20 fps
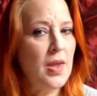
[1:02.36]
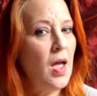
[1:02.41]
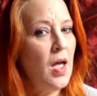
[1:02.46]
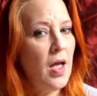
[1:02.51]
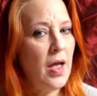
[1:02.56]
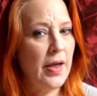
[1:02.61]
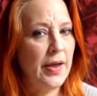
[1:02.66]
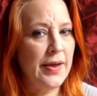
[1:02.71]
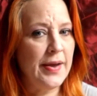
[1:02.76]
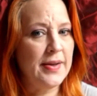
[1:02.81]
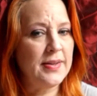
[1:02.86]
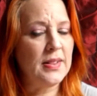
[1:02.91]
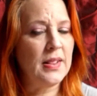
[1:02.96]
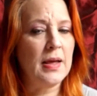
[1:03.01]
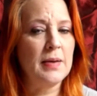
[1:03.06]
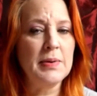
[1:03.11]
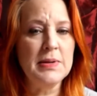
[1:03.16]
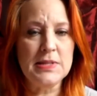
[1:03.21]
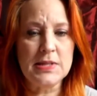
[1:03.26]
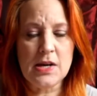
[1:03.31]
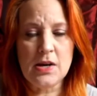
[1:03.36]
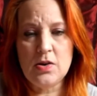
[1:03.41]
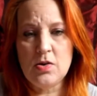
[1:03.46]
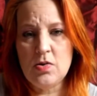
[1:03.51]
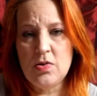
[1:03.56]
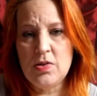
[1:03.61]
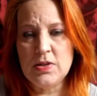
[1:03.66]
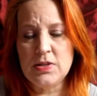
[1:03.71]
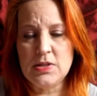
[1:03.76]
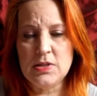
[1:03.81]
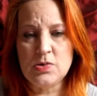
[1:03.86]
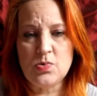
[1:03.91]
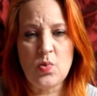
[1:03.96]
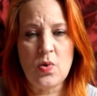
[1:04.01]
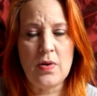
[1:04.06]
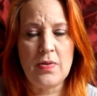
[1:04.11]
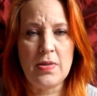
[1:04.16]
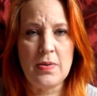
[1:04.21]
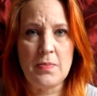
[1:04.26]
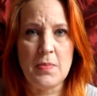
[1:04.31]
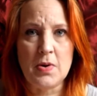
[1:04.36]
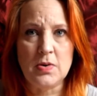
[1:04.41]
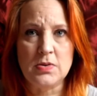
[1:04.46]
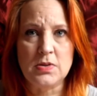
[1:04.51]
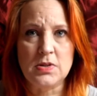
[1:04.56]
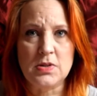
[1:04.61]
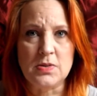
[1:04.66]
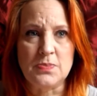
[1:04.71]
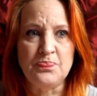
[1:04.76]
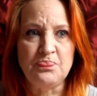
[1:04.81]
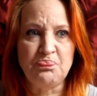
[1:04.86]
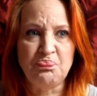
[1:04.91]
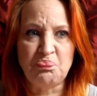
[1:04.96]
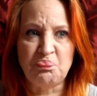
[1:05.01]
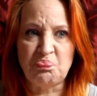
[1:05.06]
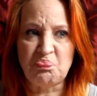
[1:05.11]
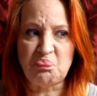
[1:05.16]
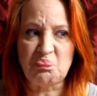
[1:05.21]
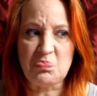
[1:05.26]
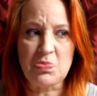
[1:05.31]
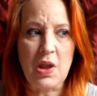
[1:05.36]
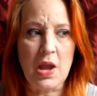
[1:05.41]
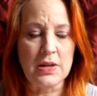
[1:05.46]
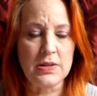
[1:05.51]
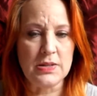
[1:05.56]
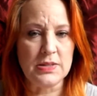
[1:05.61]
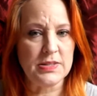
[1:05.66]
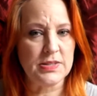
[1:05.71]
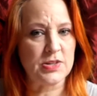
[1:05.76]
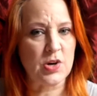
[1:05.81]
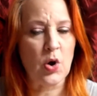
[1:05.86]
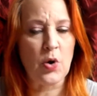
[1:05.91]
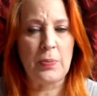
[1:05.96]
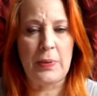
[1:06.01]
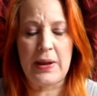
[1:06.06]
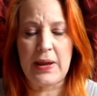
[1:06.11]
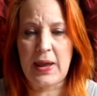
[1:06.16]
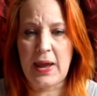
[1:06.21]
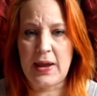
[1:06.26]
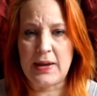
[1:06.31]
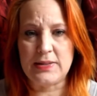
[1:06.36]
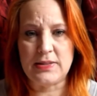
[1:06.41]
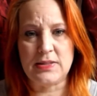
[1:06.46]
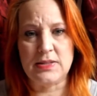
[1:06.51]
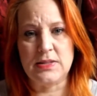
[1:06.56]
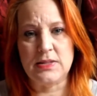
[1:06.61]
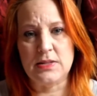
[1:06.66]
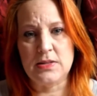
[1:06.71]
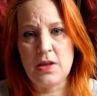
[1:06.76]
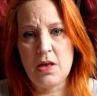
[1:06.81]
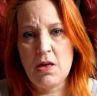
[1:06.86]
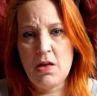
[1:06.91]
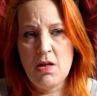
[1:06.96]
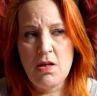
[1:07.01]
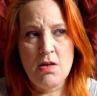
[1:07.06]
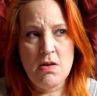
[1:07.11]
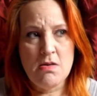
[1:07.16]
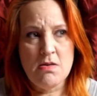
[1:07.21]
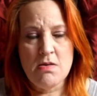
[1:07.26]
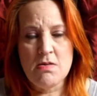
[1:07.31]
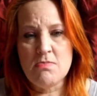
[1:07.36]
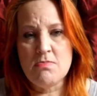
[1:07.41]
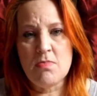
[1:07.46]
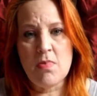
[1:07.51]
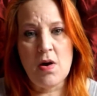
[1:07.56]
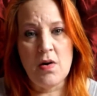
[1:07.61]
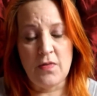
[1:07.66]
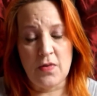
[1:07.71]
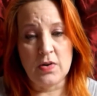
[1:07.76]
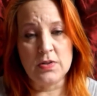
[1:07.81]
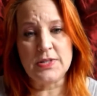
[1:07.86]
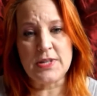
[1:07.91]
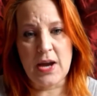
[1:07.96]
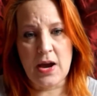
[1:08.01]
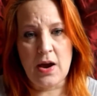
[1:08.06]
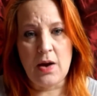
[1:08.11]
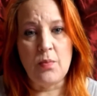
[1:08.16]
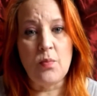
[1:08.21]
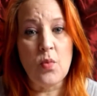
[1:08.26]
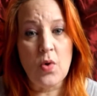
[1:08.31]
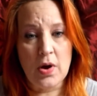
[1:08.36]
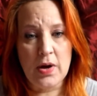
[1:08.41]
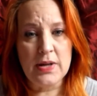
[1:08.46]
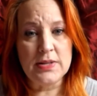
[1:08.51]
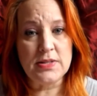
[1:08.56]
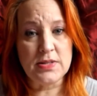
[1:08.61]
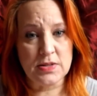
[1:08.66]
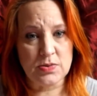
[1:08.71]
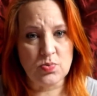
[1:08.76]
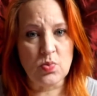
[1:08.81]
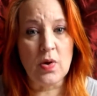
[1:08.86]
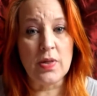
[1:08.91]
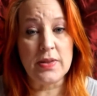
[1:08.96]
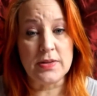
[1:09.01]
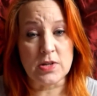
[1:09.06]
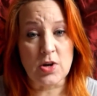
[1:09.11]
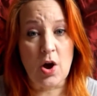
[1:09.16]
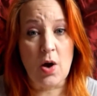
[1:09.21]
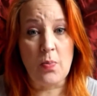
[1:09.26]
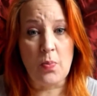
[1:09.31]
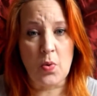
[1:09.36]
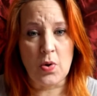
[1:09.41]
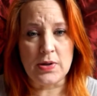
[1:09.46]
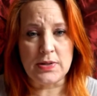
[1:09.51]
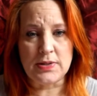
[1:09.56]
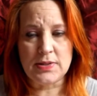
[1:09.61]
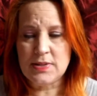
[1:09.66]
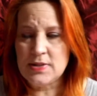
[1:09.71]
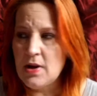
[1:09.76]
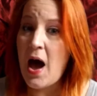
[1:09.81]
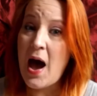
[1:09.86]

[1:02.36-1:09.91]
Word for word: And let me tell you, this is one of the most disturbing cases of all time. Well, it's one of the top ones.